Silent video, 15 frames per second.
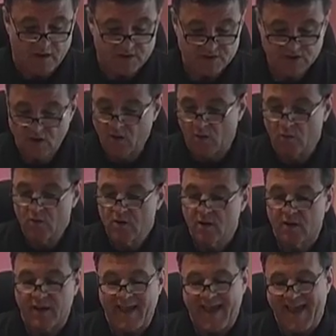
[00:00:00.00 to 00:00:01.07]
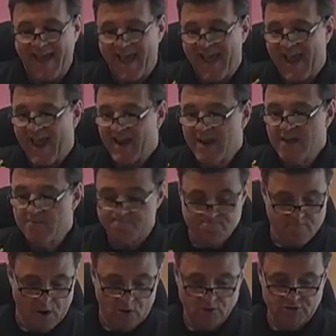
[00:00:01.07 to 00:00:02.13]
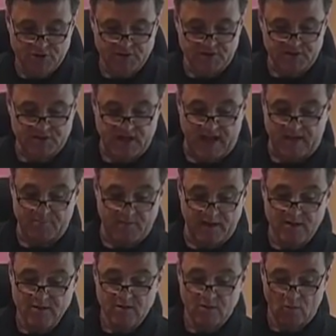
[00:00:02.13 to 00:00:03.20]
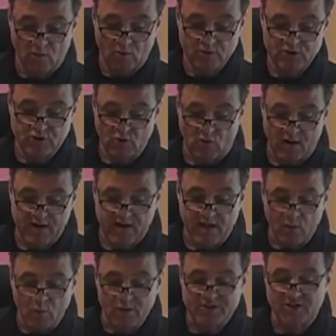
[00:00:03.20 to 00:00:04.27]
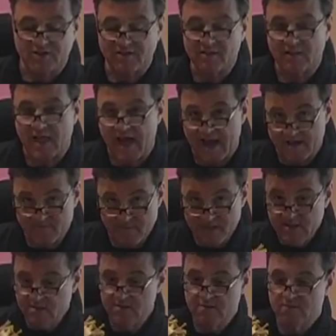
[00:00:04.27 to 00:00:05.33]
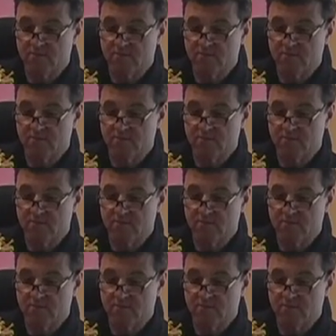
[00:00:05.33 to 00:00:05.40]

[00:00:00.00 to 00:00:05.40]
So, any motion segment or joint in which alignment,